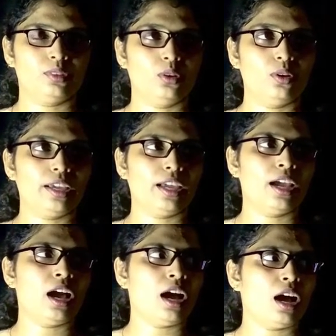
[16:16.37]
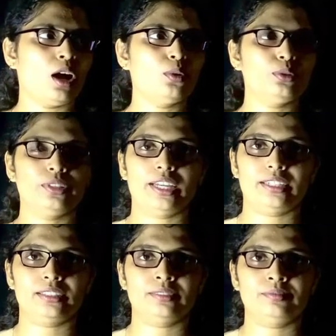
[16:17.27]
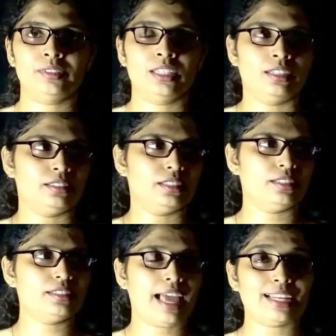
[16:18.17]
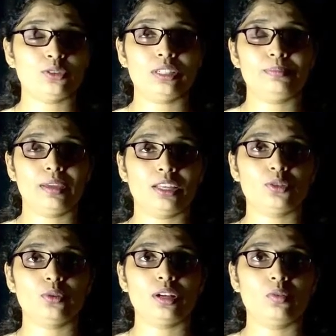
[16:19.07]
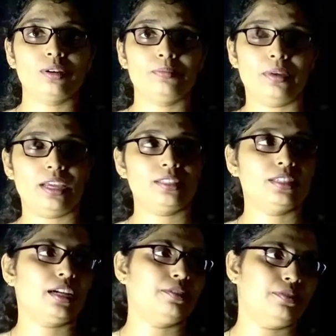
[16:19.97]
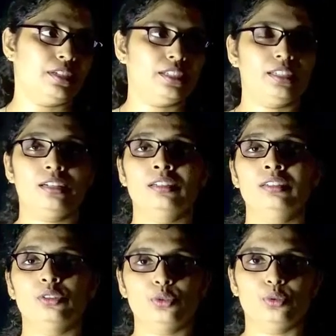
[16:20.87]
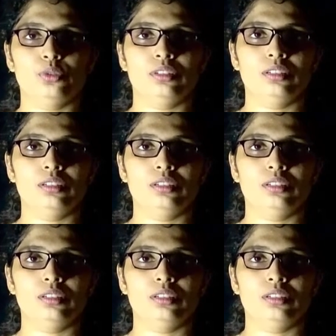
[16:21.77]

Okay, how to get? This is actually based on our base conversion rule.